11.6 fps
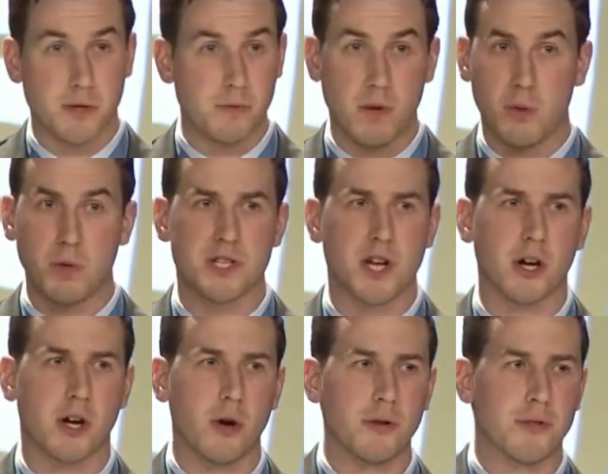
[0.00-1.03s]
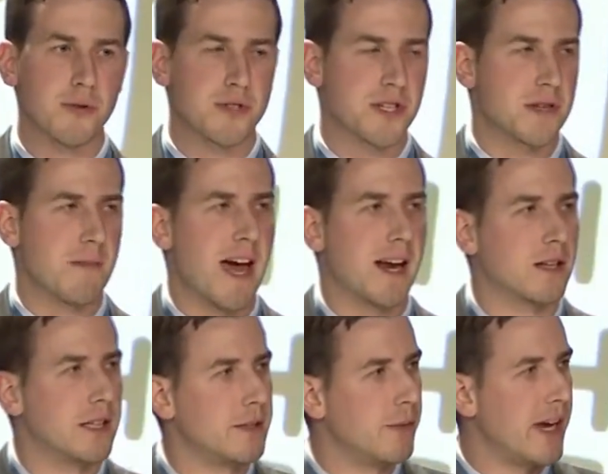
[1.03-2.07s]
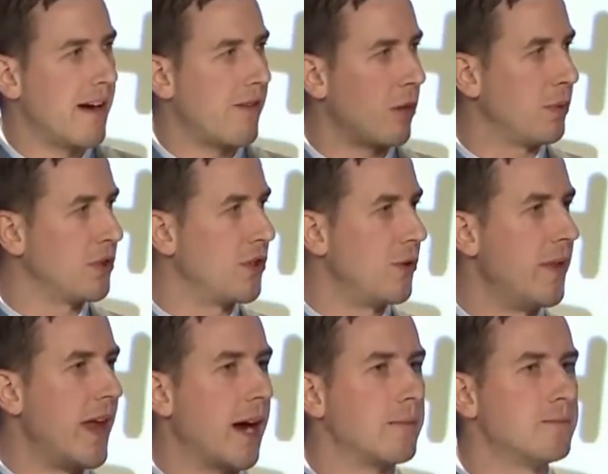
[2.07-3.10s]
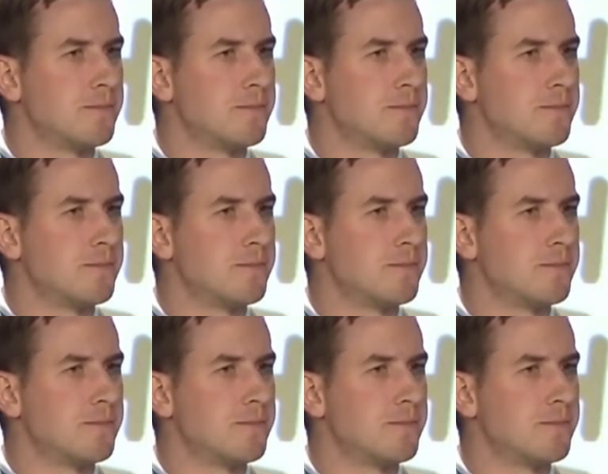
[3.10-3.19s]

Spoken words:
and we start going through systematically, and we have our platoon there.